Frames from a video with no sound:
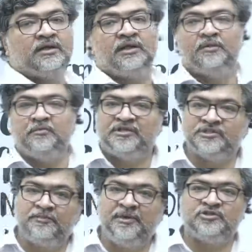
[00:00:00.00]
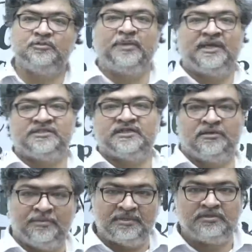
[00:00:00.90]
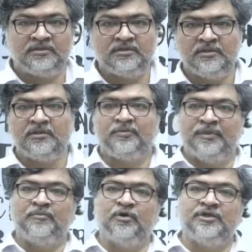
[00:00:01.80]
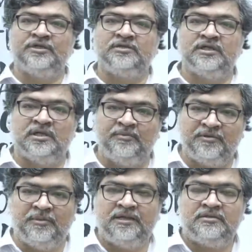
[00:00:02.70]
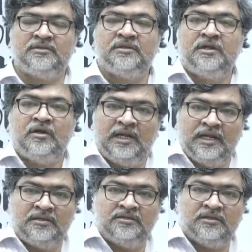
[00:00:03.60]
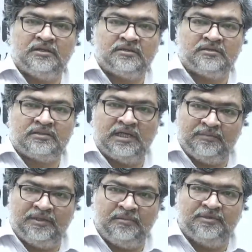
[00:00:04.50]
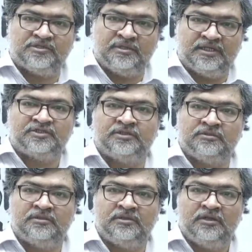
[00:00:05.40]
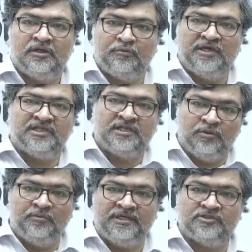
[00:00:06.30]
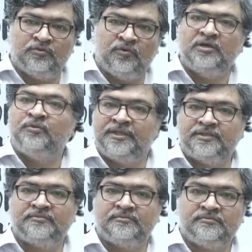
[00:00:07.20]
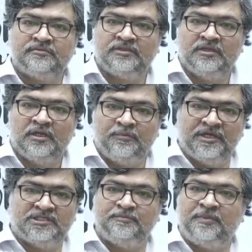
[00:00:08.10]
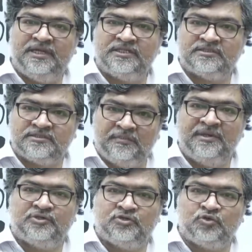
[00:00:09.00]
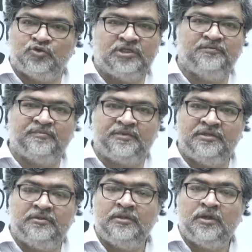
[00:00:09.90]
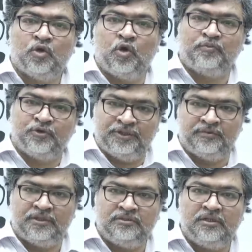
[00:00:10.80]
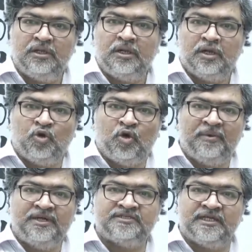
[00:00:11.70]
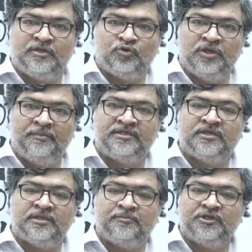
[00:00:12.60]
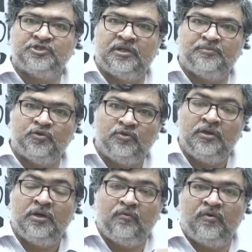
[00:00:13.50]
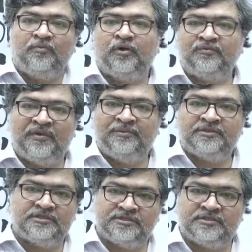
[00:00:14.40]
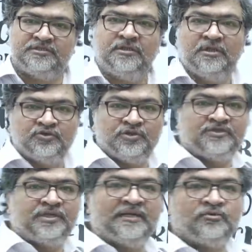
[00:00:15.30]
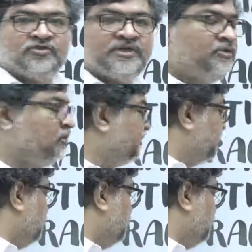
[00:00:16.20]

basically based on Paris Agreement, they monitor the commitment and the carbon emission reduction by the governments worldwide. Because in Paris Summit 2015 COP21, government decided to limit the temperature up to 1.5 degrees Celsius. So they track those kind of records